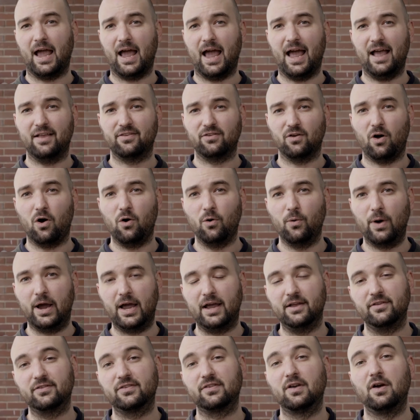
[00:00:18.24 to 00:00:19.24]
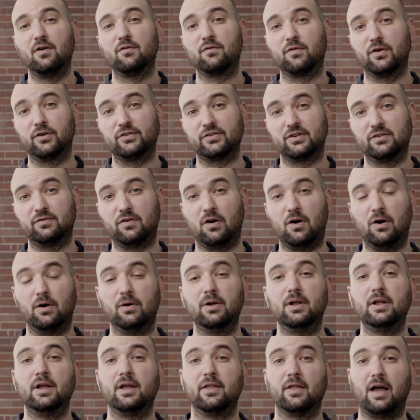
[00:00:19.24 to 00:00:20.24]
As always, first of
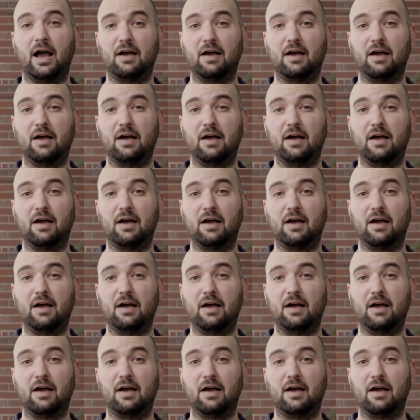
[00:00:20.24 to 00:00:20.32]
all,